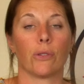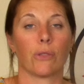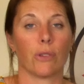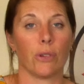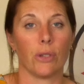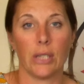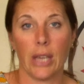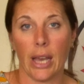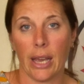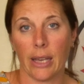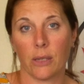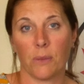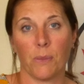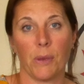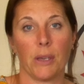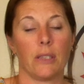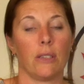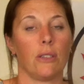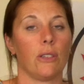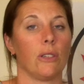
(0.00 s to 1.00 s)
through text
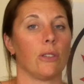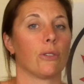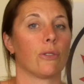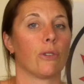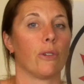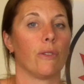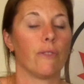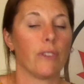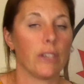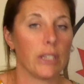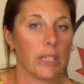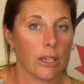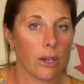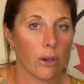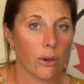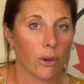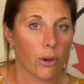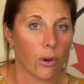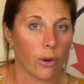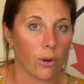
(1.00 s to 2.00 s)
messages, through
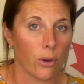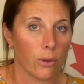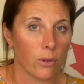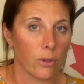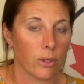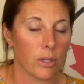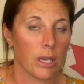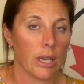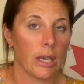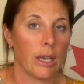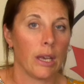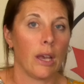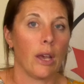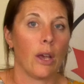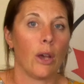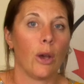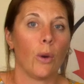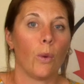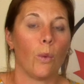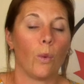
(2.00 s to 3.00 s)
video calls,
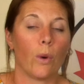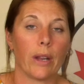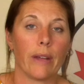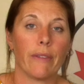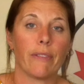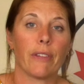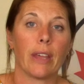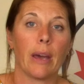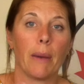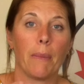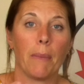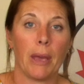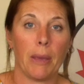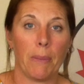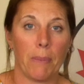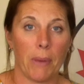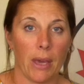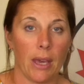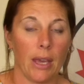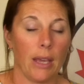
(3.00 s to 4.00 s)
whatever that may
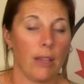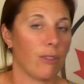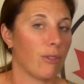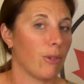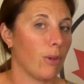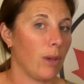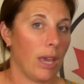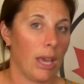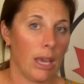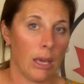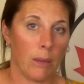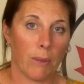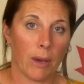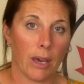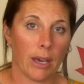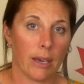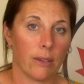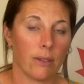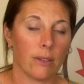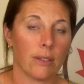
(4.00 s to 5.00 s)
be, through
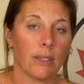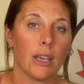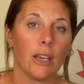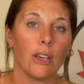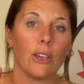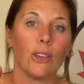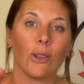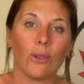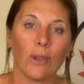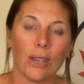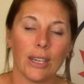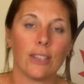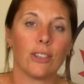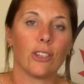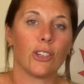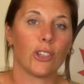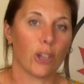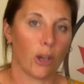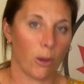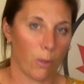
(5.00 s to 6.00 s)
emails? You need to
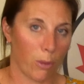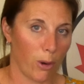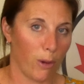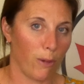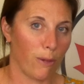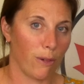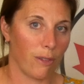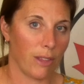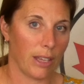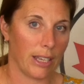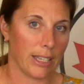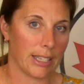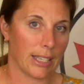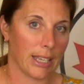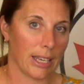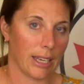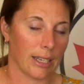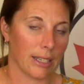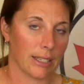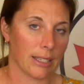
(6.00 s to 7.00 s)
show proof of these
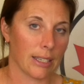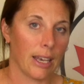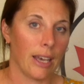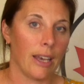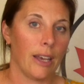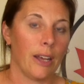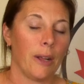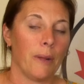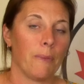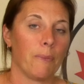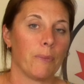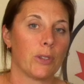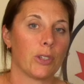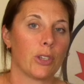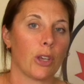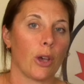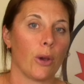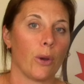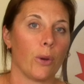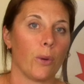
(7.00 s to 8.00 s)
things.
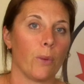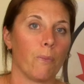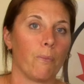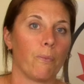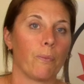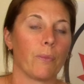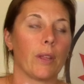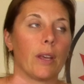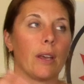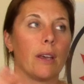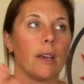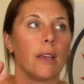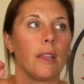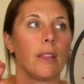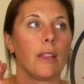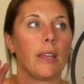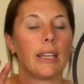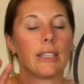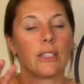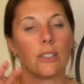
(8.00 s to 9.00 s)
So
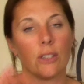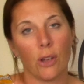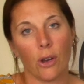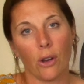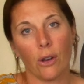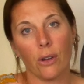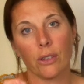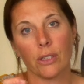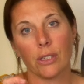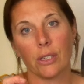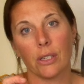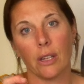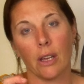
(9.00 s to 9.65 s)
it's not